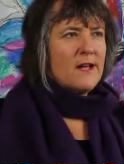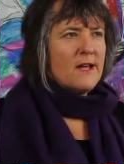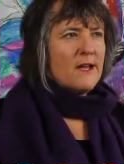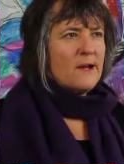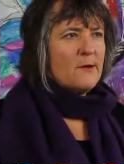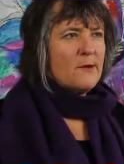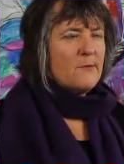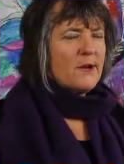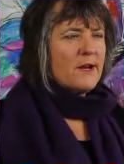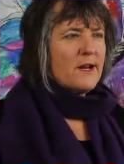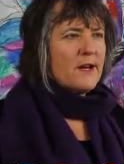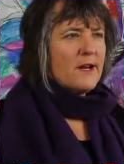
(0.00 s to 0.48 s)

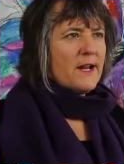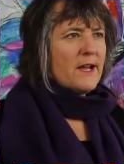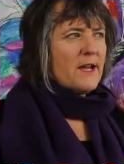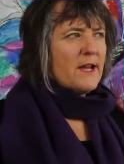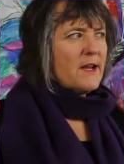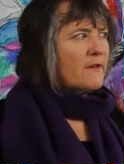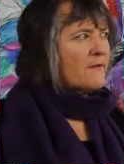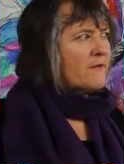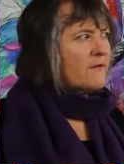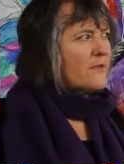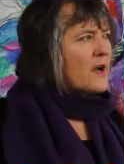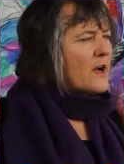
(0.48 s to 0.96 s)
and we're going to
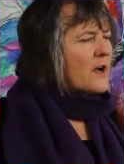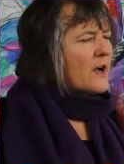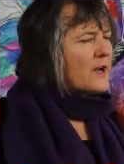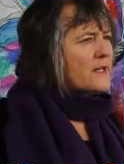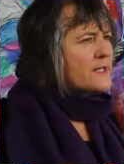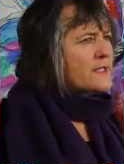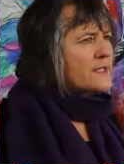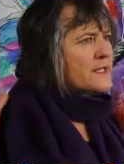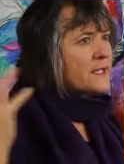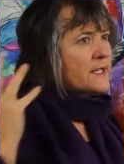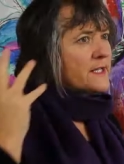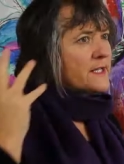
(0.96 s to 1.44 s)
have
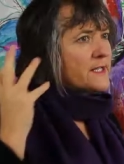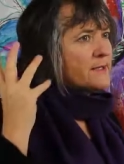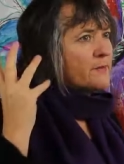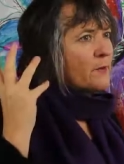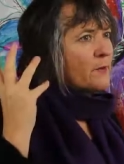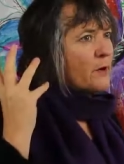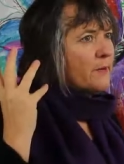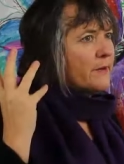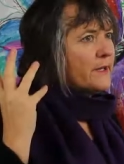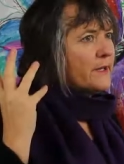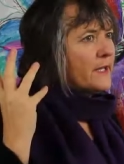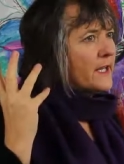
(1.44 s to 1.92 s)
ideas
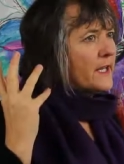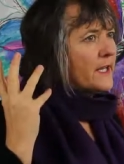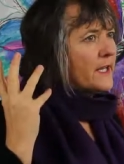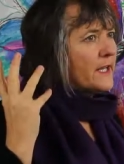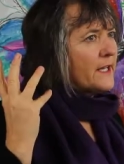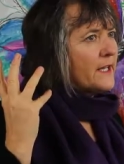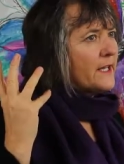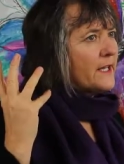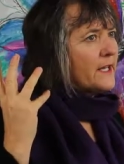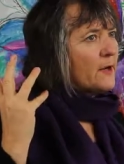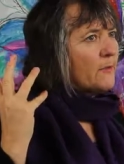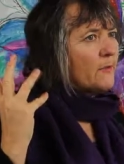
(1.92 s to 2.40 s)
popping
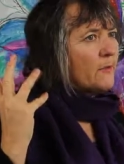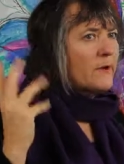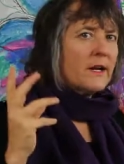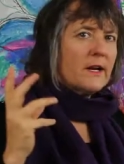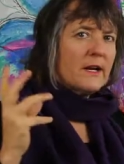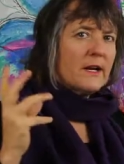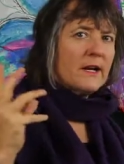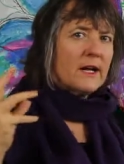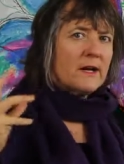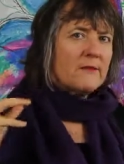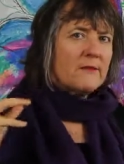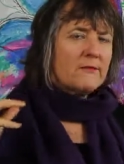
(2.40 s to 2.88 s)
in and we're
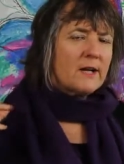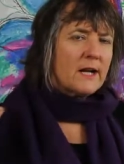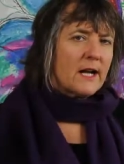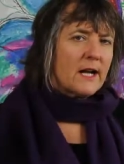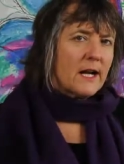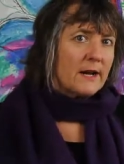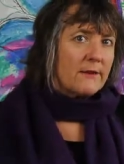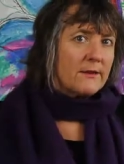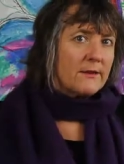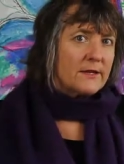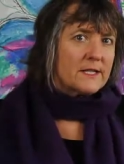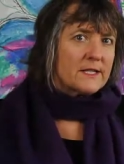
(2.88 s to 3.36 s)
going to have
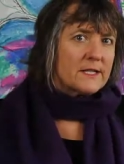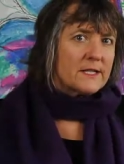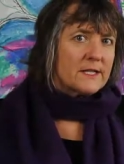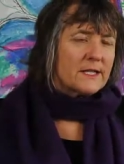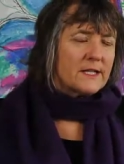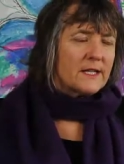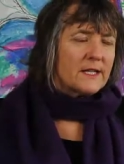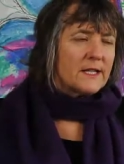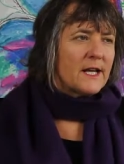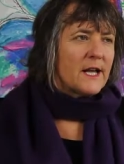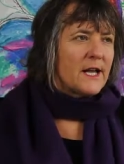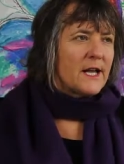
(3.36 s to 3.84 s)

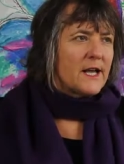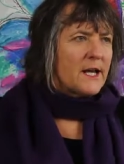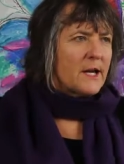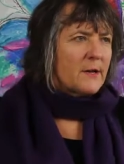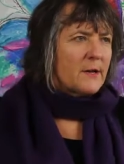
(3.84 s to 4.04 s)
clarity